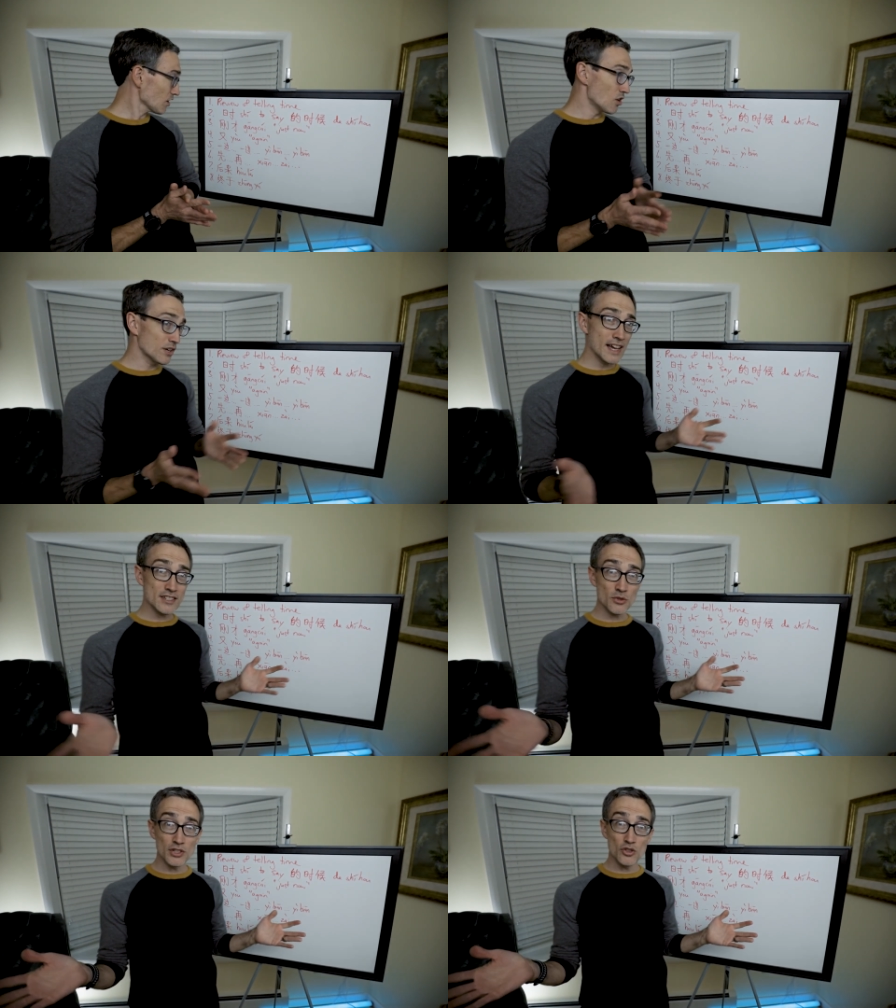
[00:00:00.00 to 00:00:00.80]
Okay,
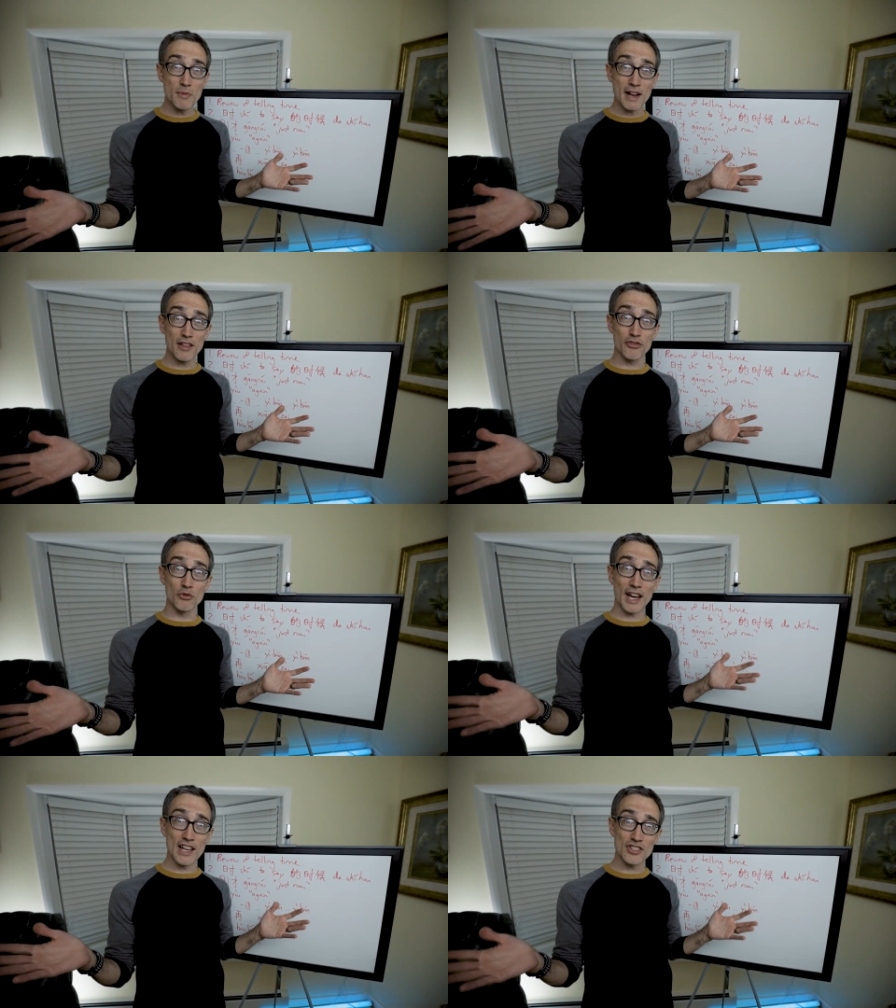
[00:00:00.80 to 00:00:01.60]
so you made it
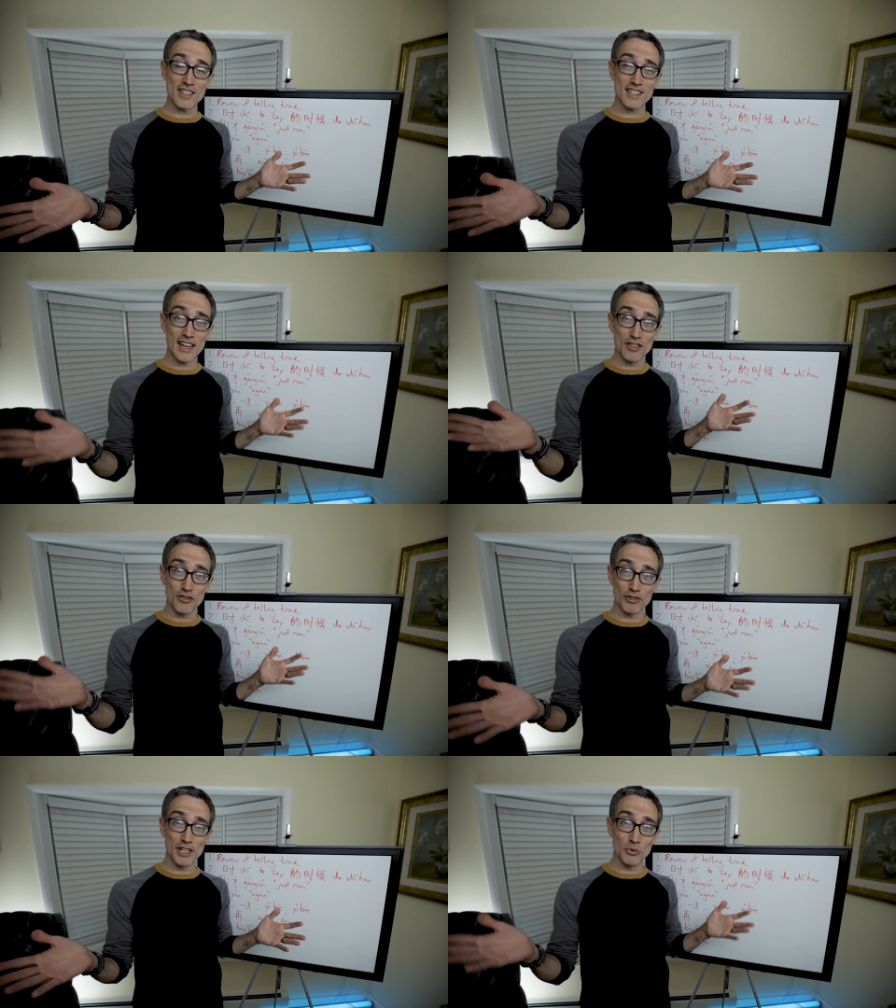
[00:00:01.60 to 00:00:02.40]
through HSK
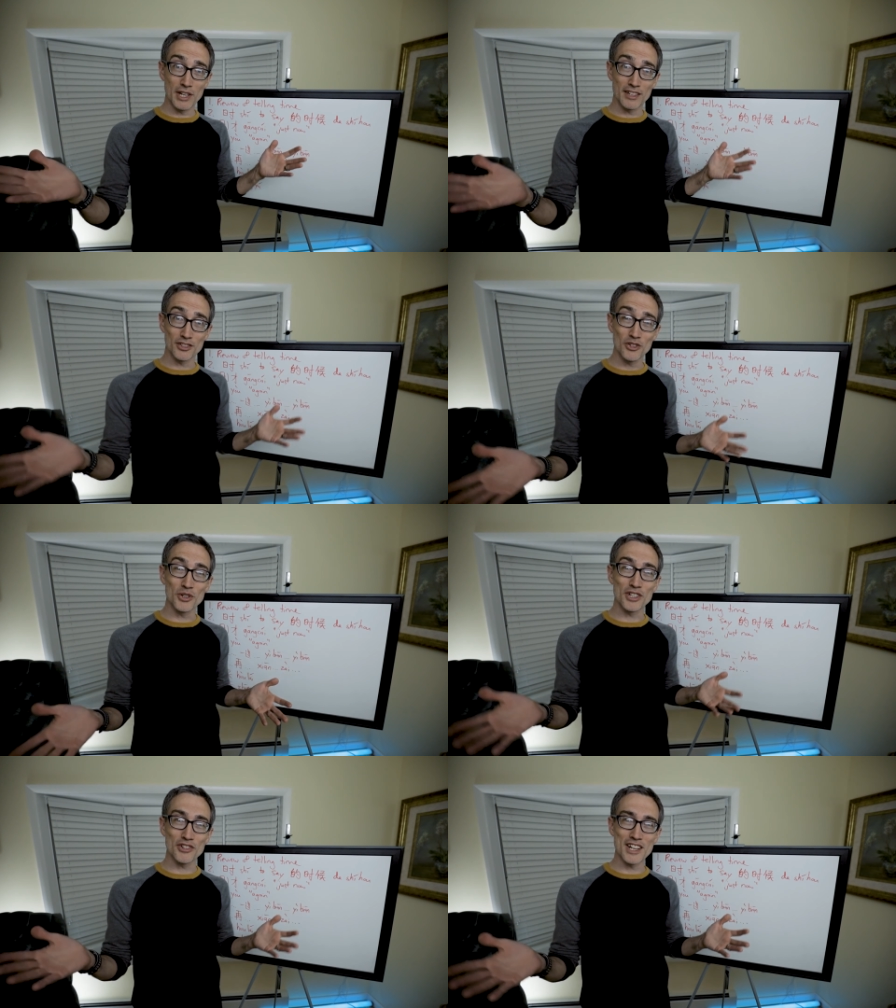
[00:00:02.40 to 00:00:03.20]
3 week 2.
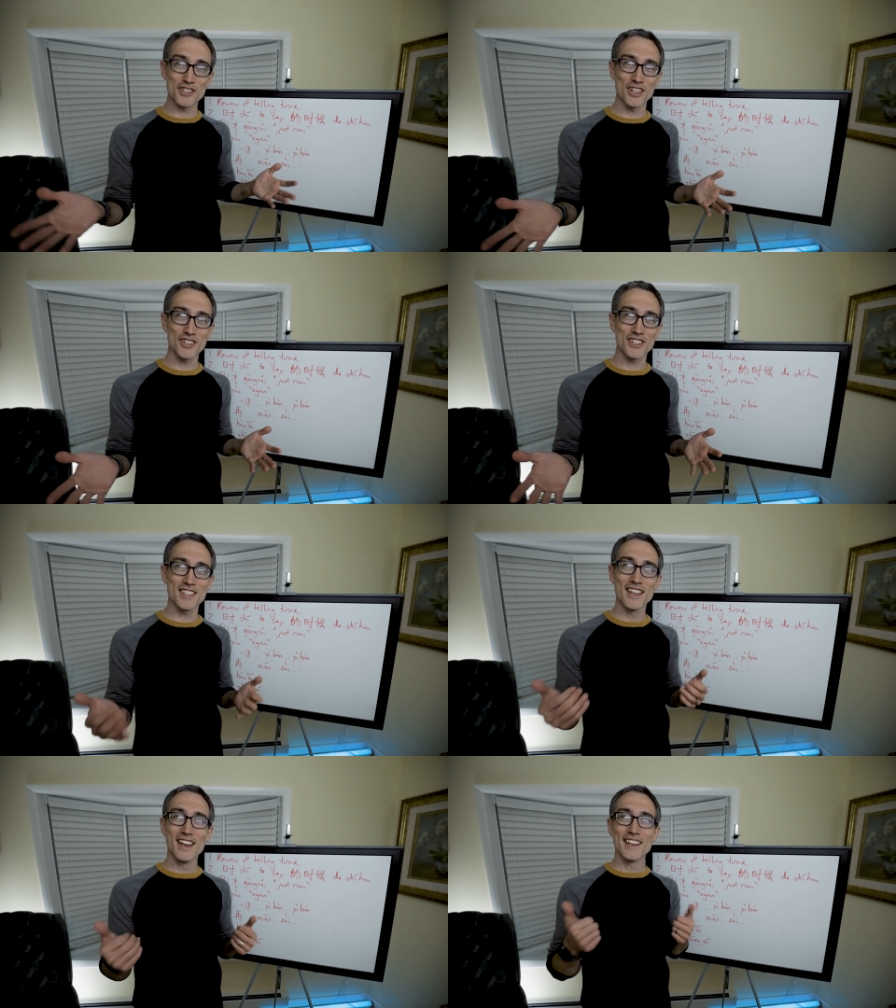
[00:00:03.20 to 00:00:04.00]

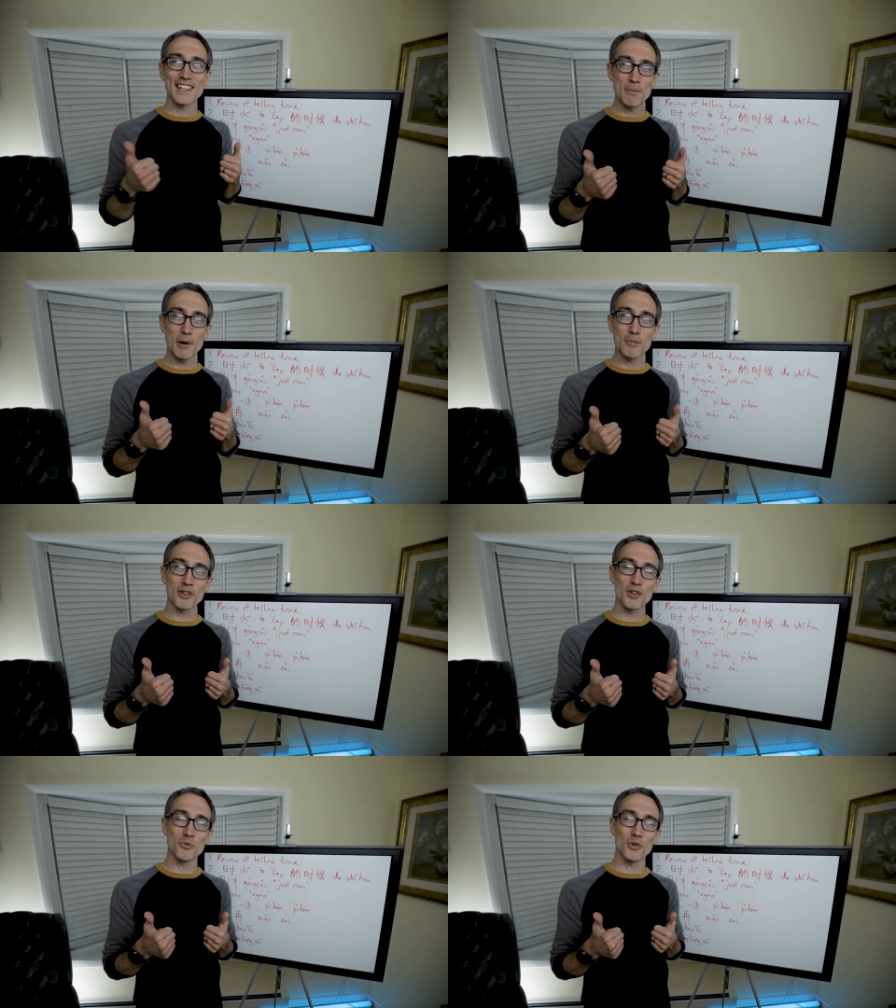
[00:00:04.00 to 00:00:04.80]
Congratulations. Keep up the
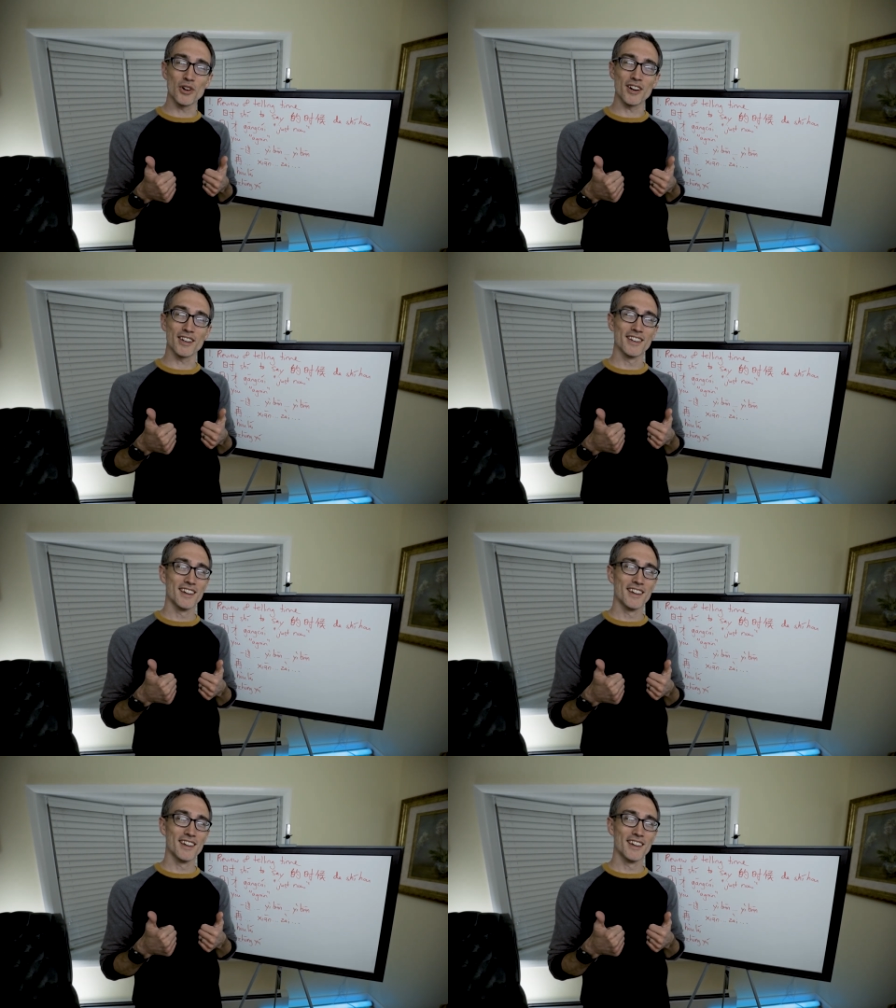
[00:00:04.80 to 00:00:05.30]
good work.